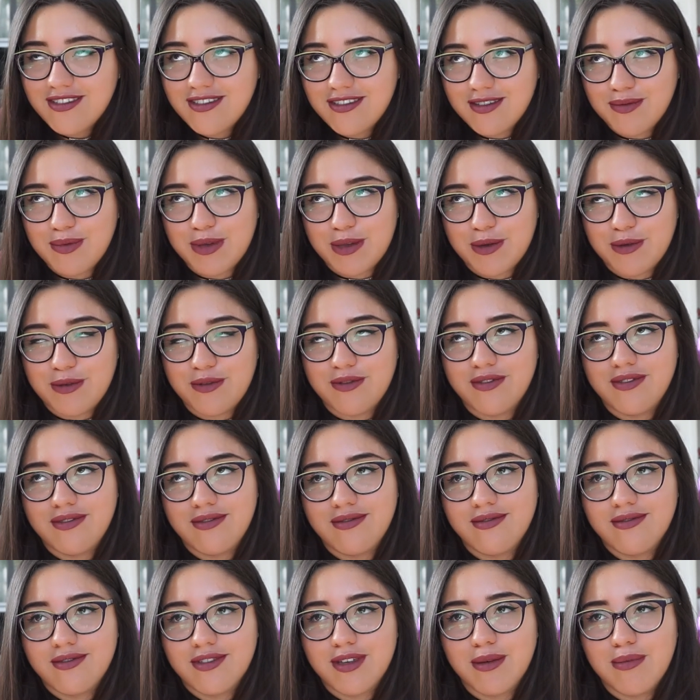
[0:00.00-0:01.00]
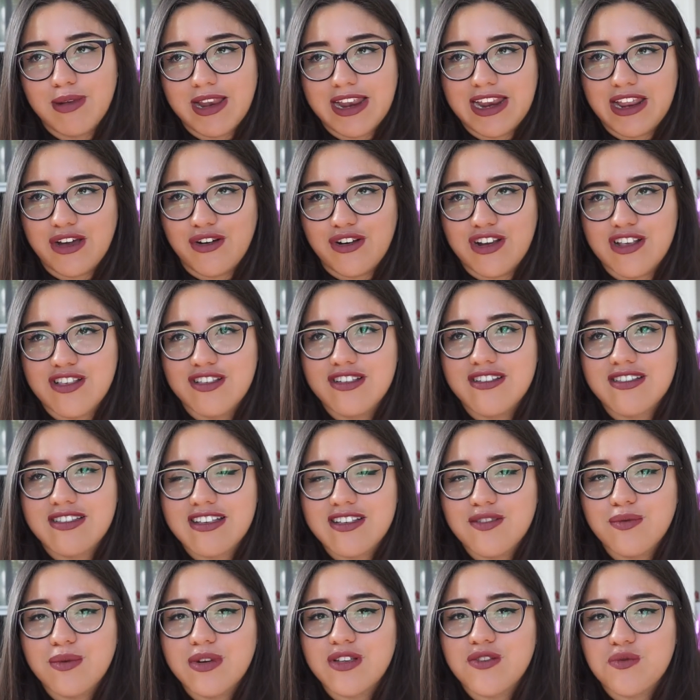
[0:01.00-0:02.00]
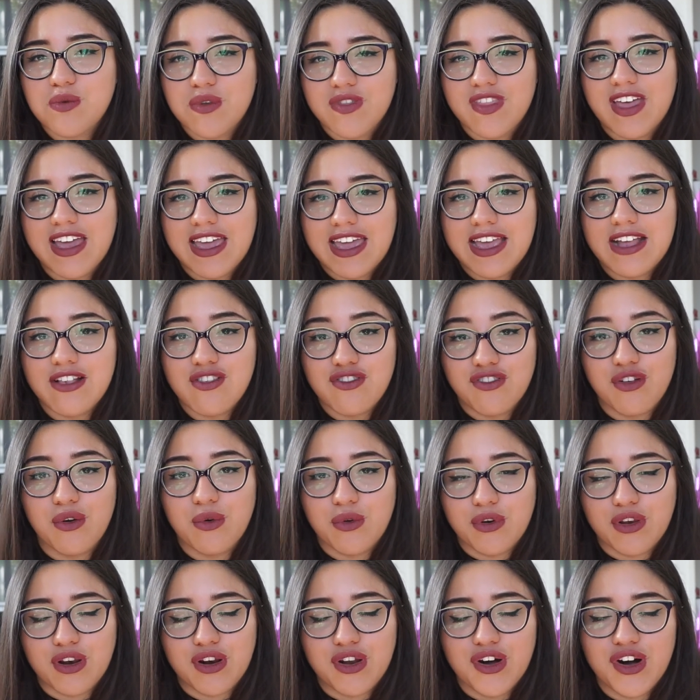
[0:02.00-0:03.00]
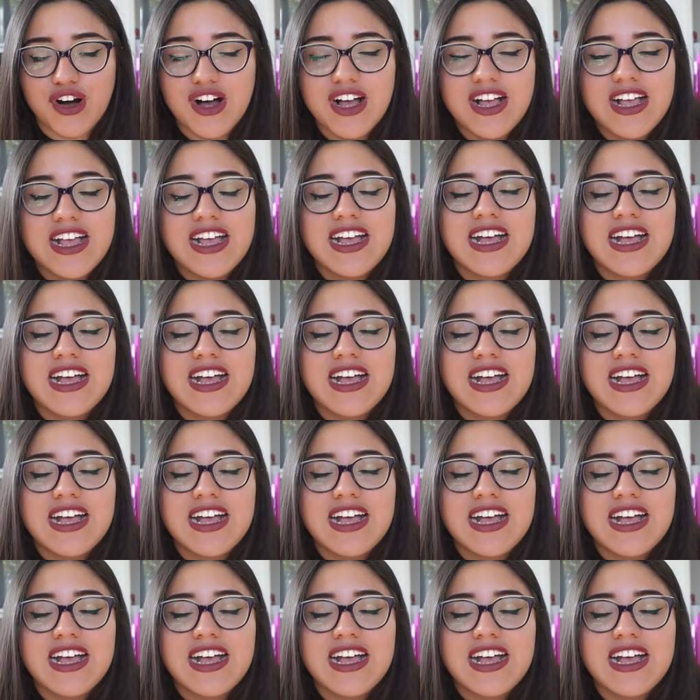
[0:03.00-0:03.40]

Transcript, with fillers: to be completely honest, because this one is one that gets told a lot,